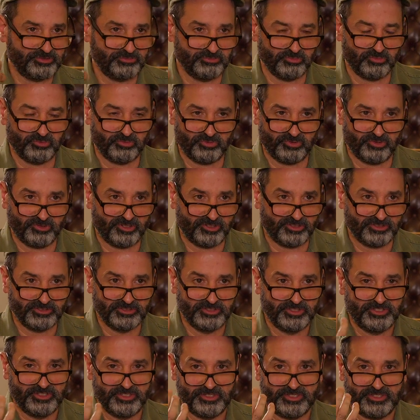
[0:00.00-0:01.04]
were all
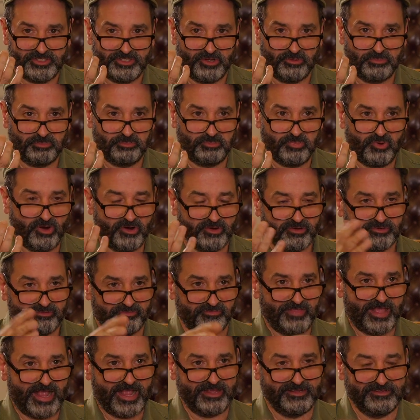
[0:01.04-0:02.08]
part
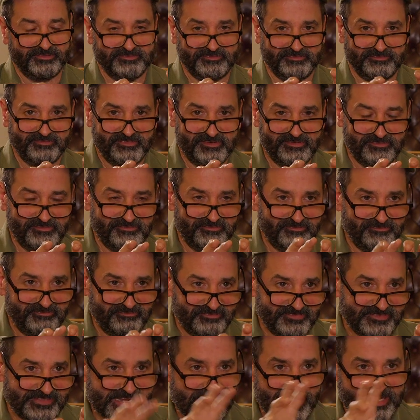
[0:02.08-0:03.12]
of that
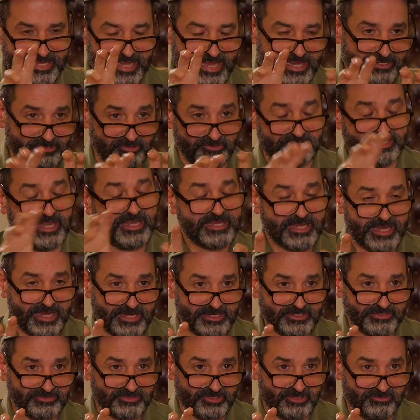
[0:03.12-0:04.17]
decade or
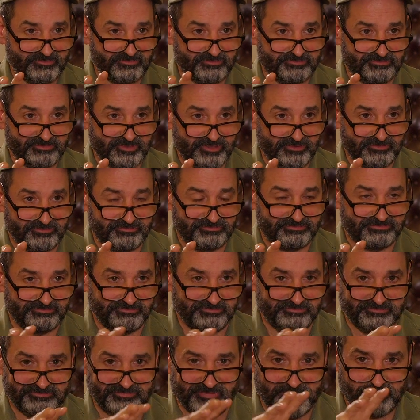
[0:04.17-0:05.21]
decades of
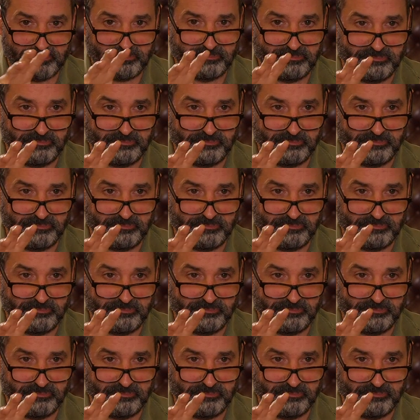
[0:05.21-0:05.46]
like